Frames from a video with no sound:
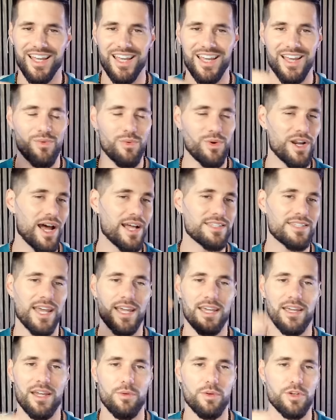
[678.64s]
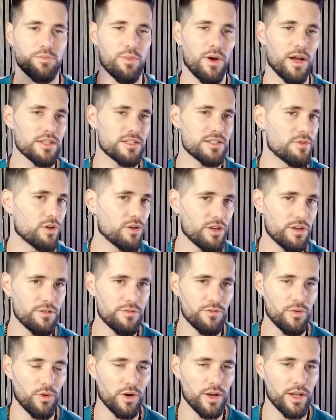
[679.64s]
We're not taking responsibility
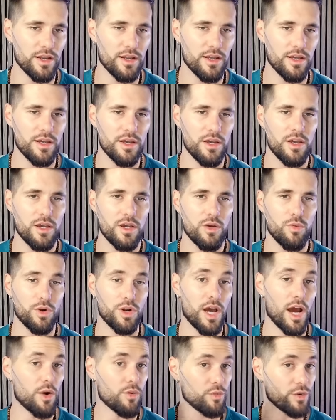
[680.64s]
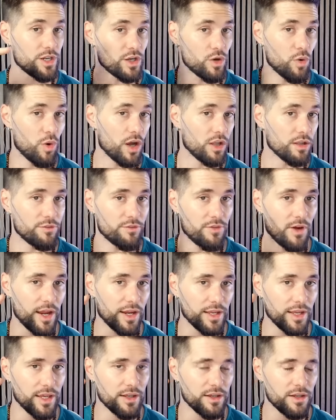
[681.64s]
for it. We're not
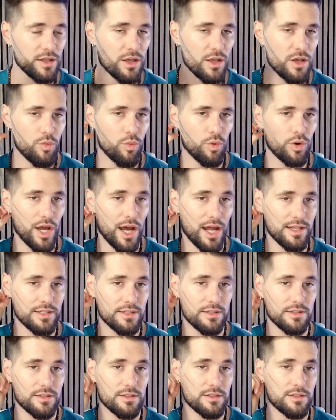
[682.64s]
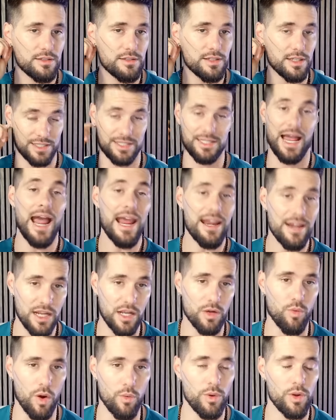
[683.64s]
requalifying it. We're not deciding
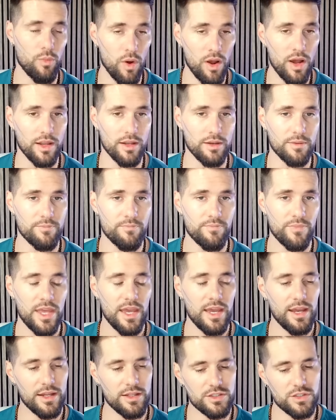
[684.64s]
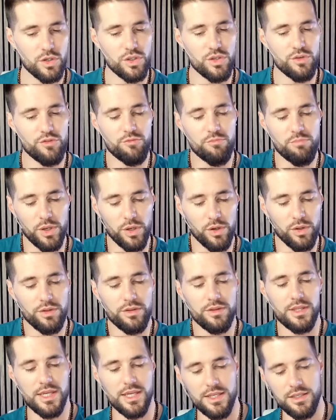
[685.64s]
what we want. And so you've
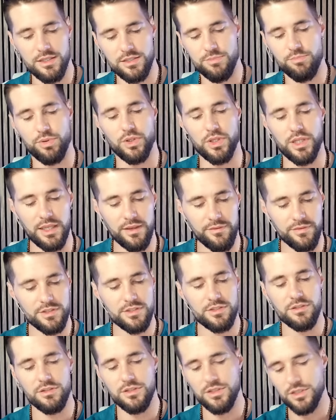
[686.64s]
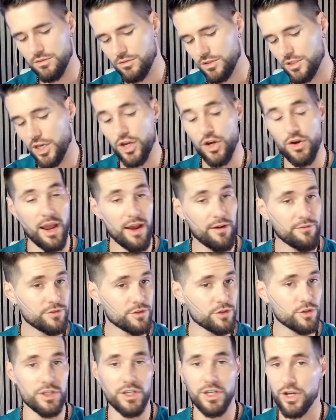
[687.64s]
built these beliefs year
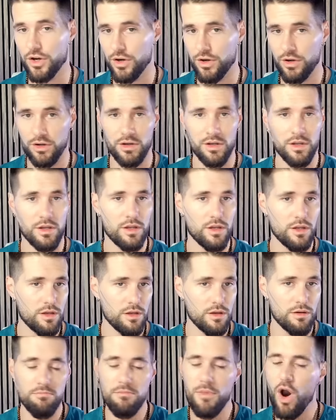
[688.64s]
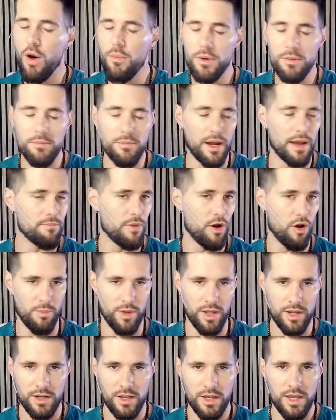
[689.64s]
after year, moment by
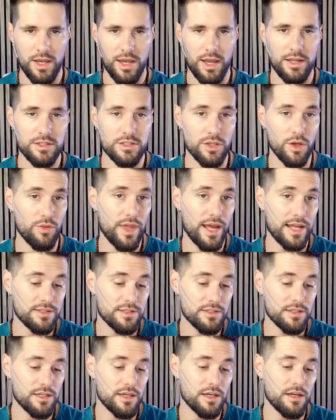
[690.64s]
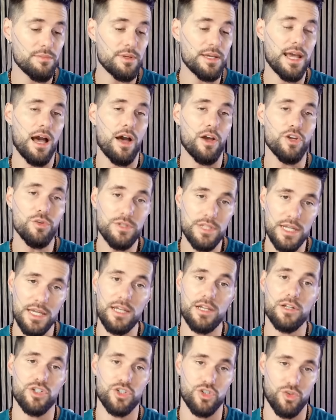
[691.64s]
moment. And so that's going to be how you
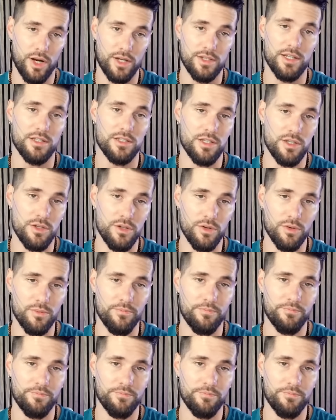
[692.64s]
deconstruct it too.